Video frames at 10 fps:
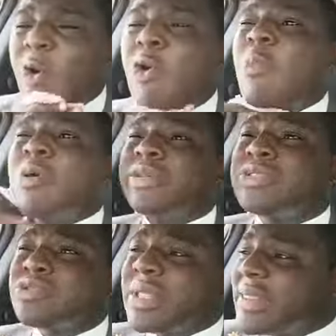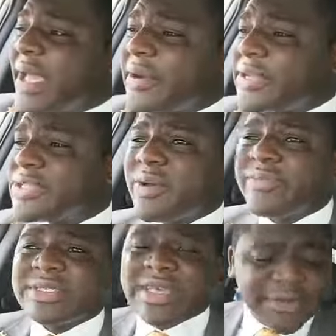Who points to the direction
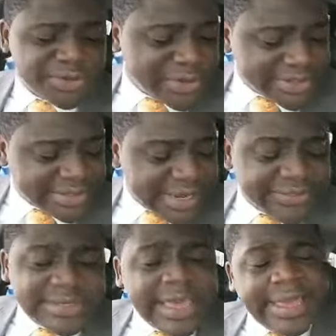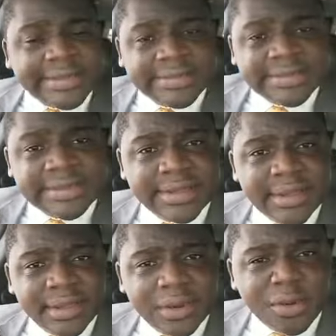of his house with his left hand?
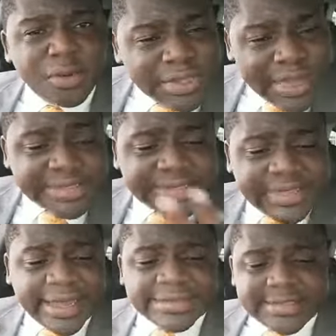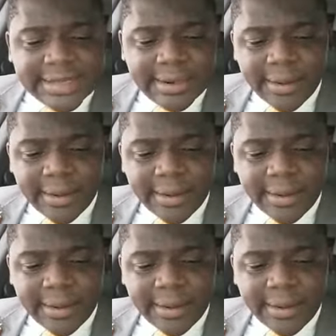Who does that?